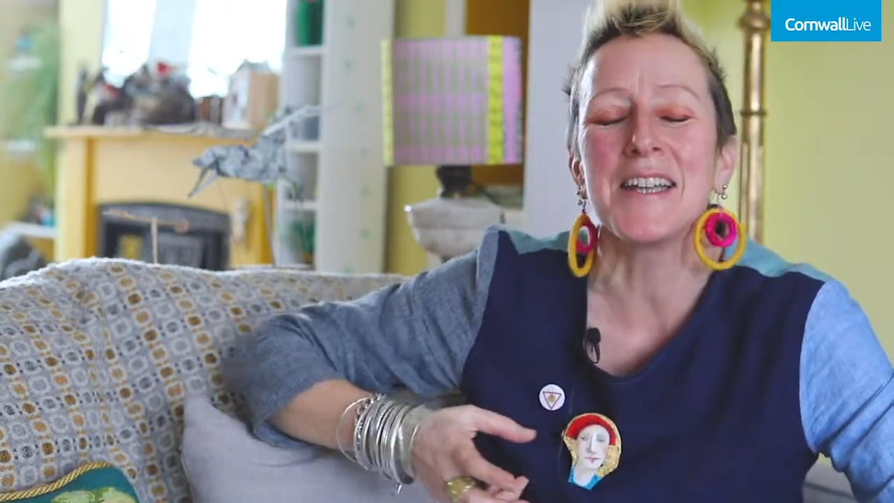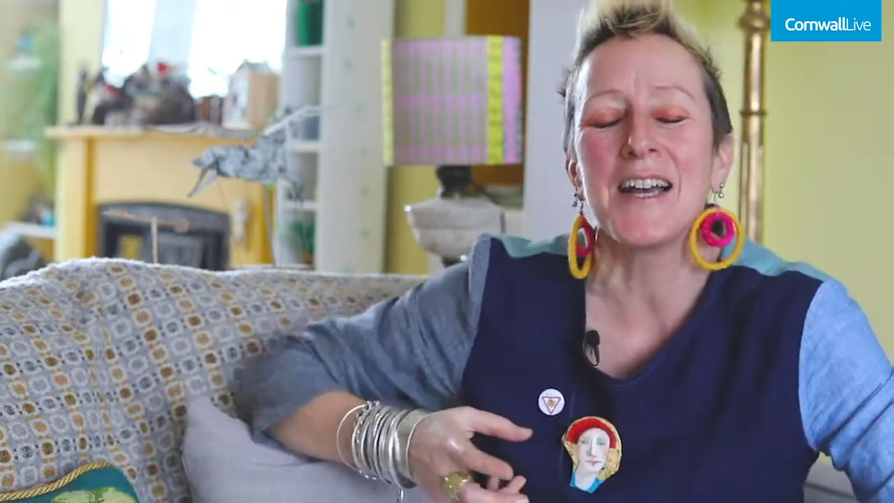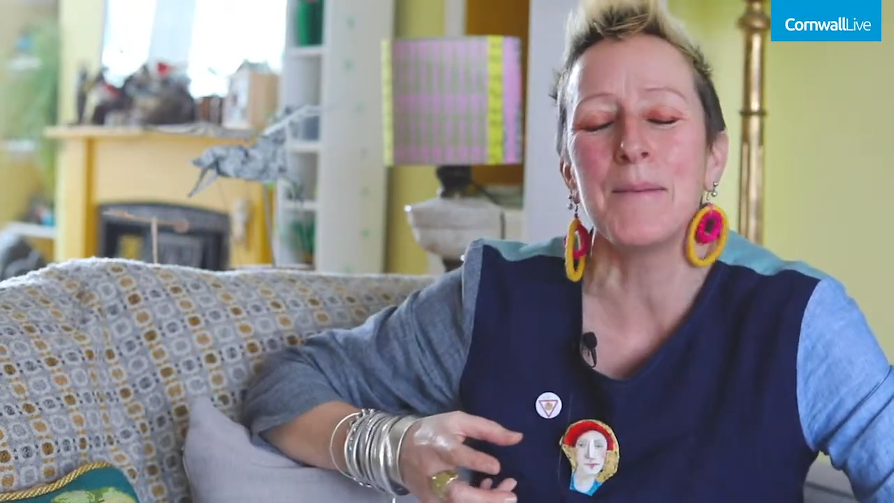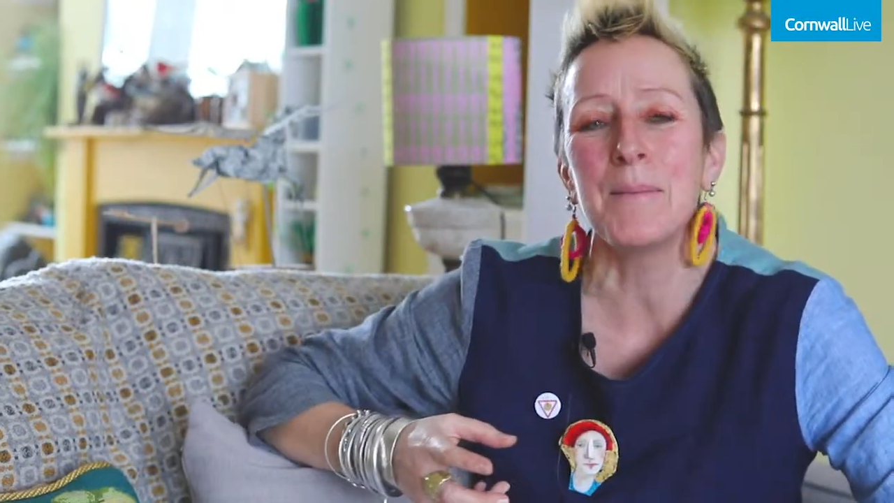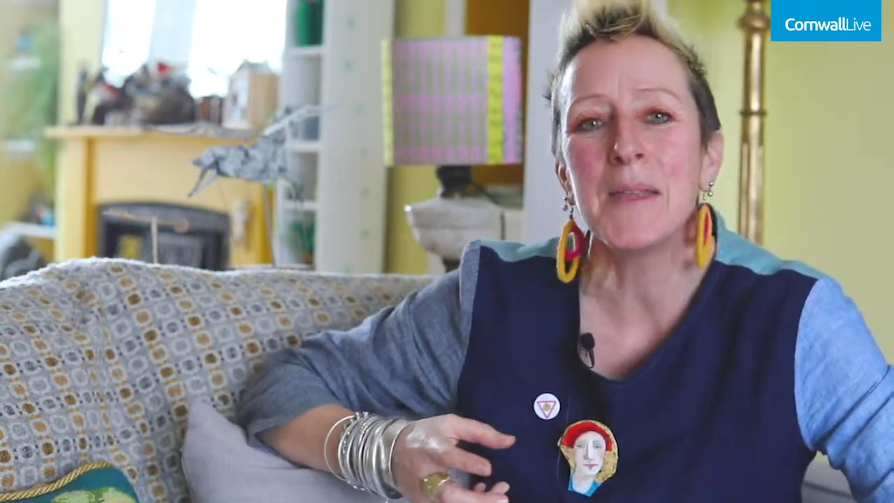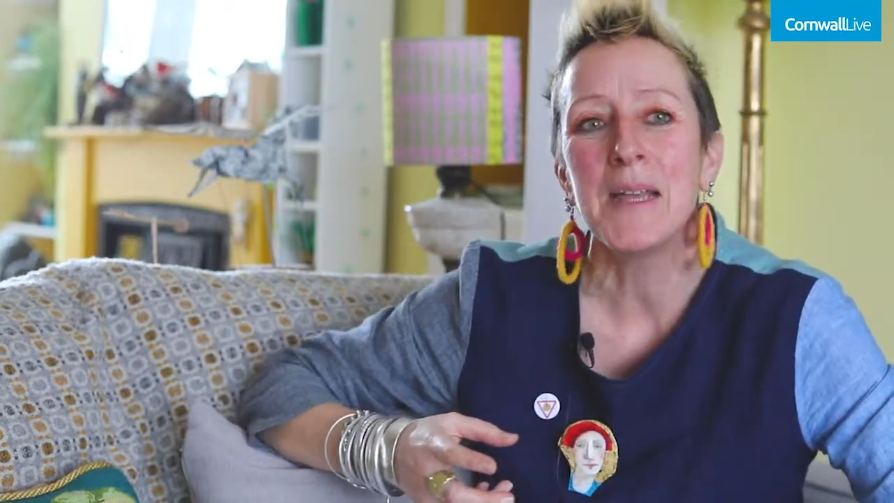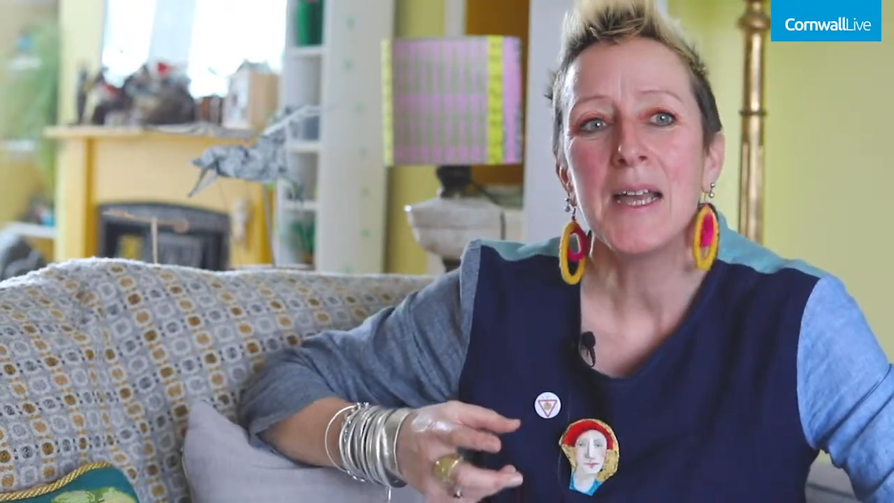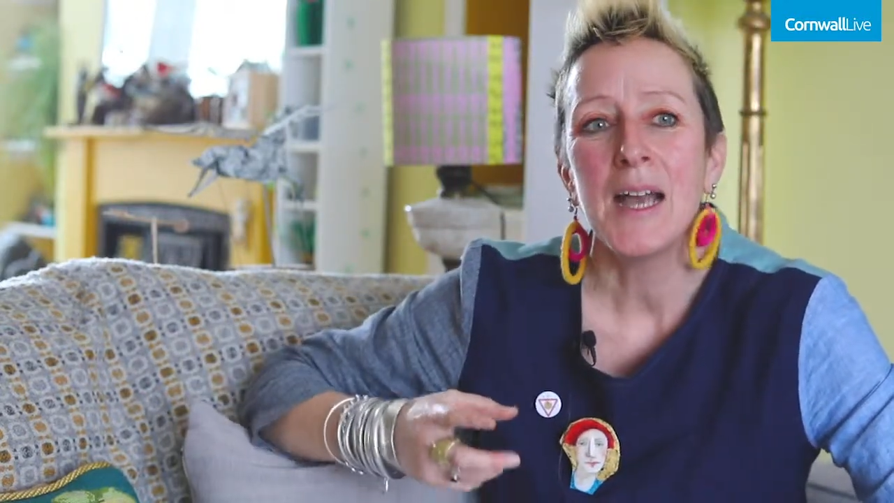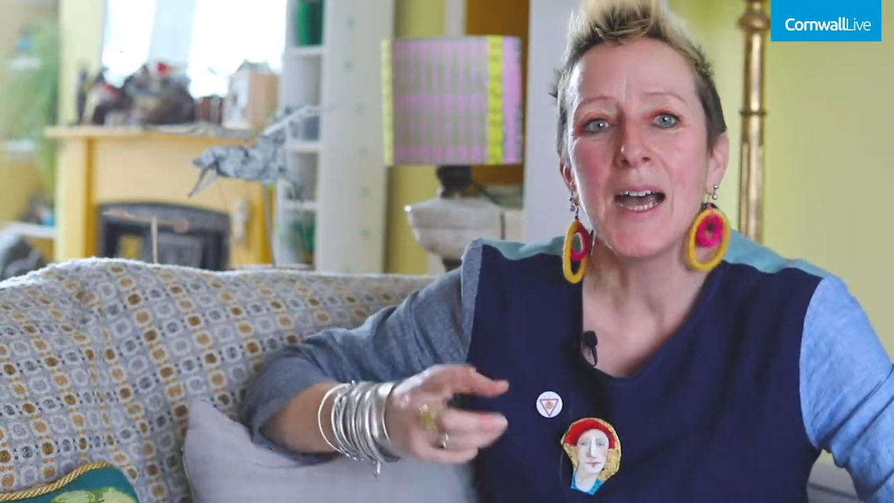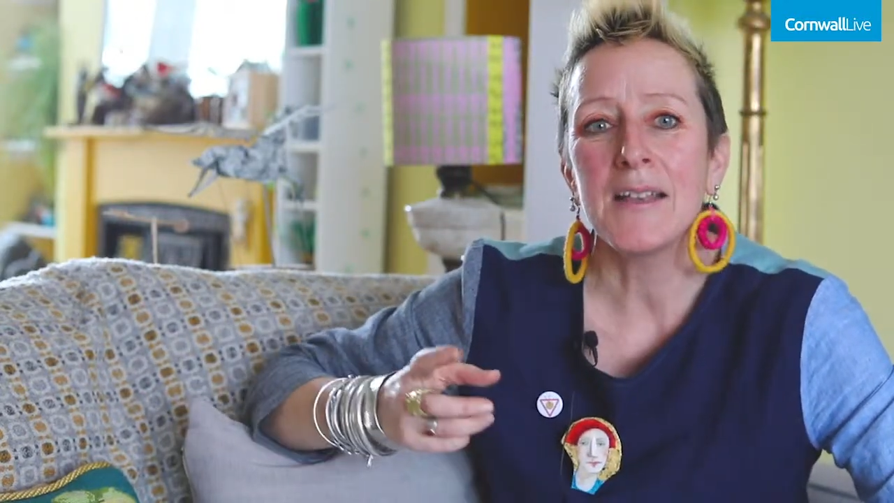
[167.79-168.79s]
And
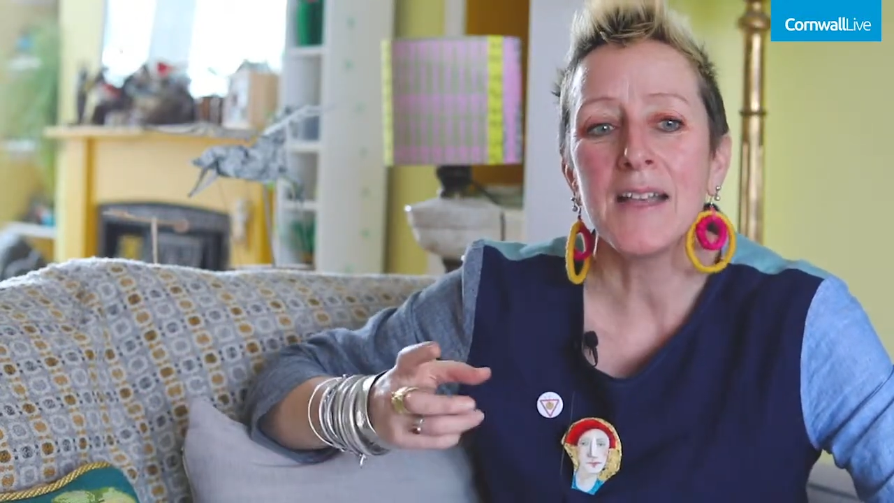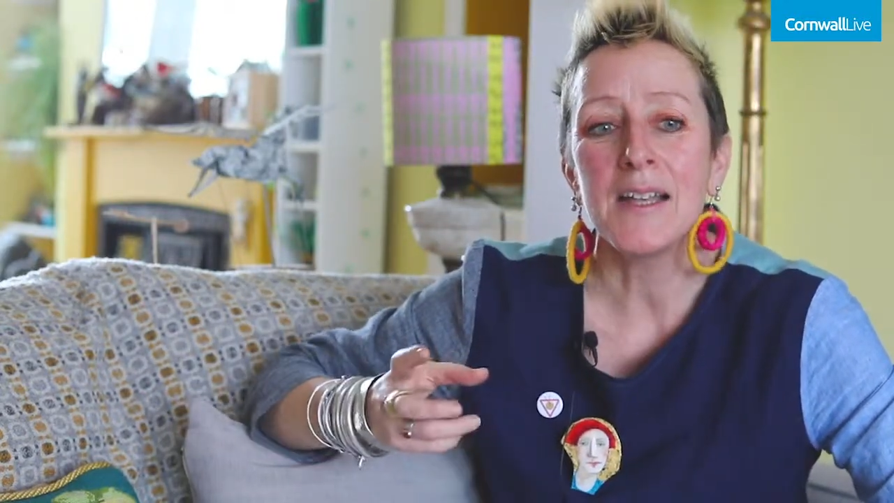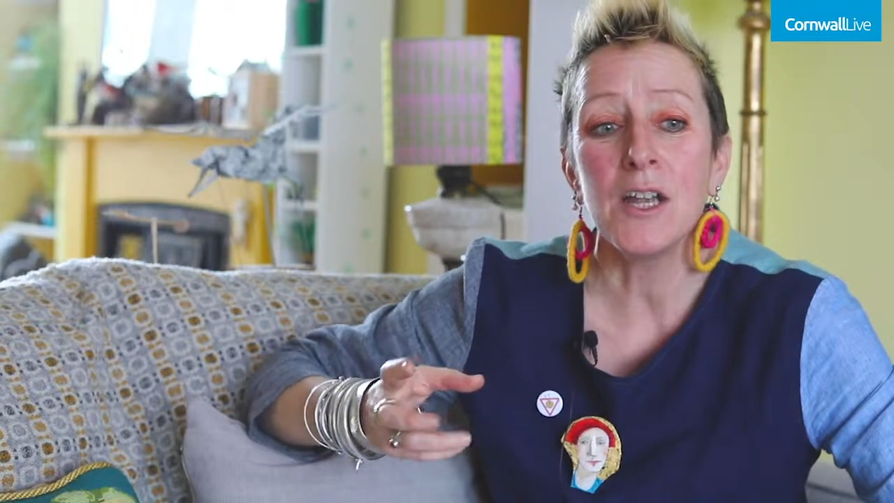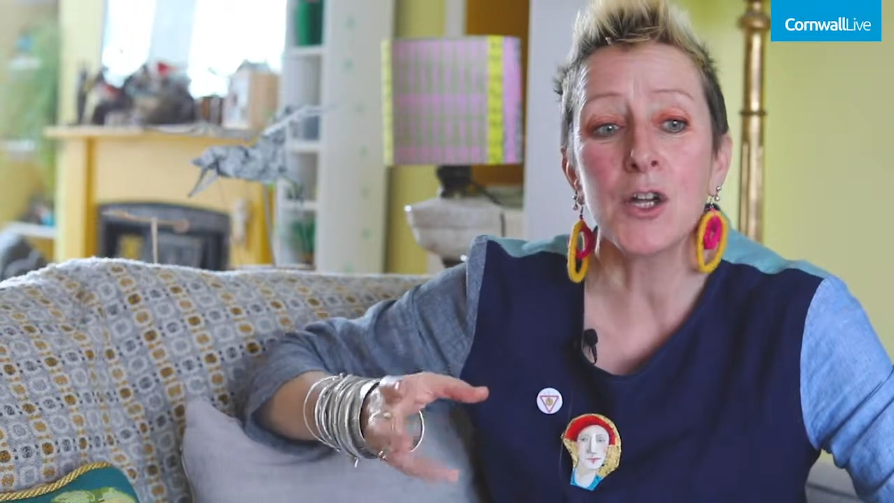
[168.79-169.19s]
then